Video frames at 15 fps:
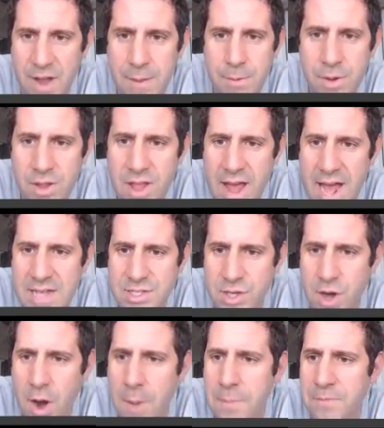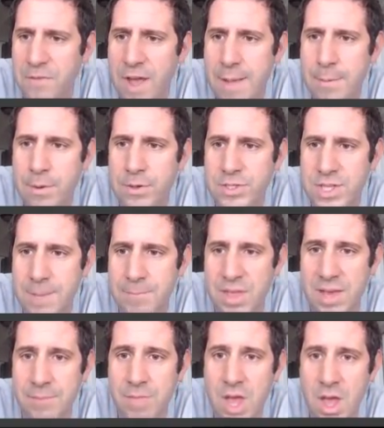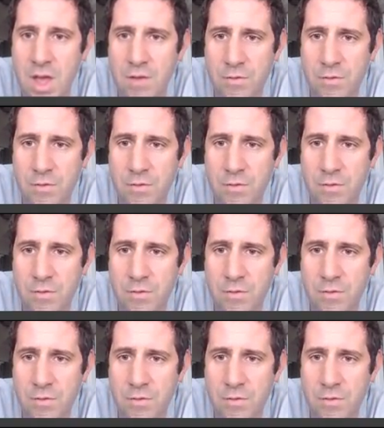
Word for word: fiberglass or carbon fiber or something